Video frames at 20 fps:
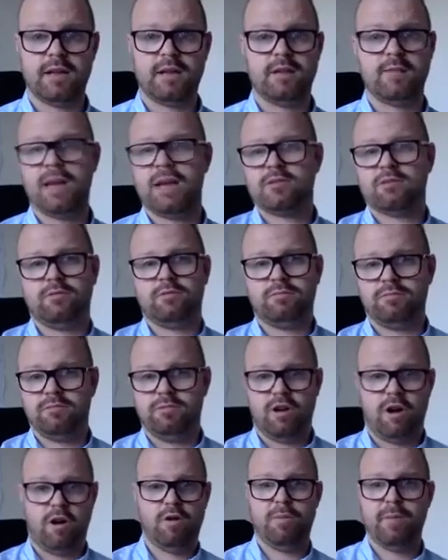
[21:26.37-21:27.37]
You may as well
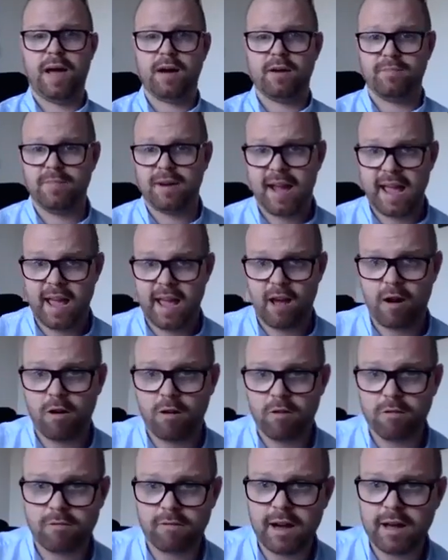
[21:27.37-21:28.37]
know about them
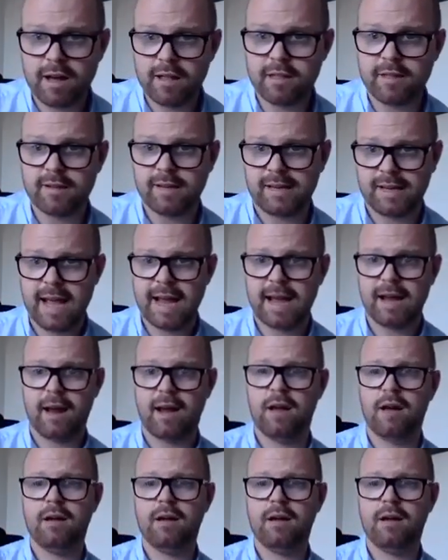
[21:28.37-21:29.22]
now rather than later.